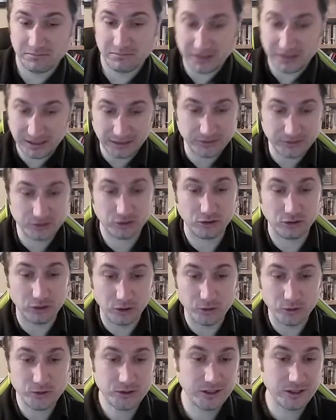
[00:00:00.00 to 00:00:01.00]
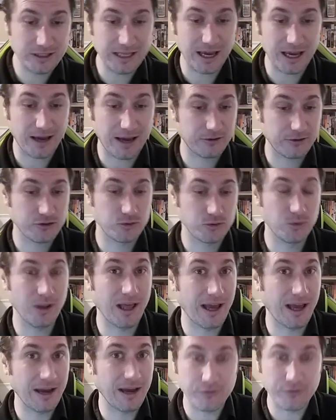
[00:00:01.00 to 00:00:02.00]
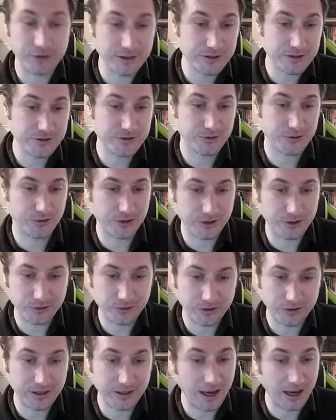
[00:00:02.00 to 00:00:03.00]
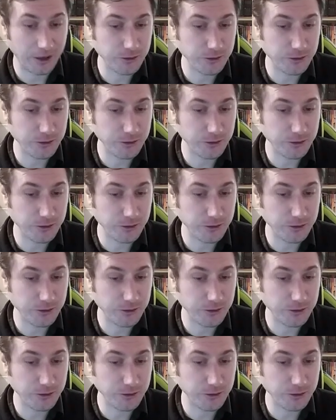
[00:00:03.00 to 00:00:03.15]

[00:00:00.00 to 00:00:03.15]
It's close to the actual average, or the actual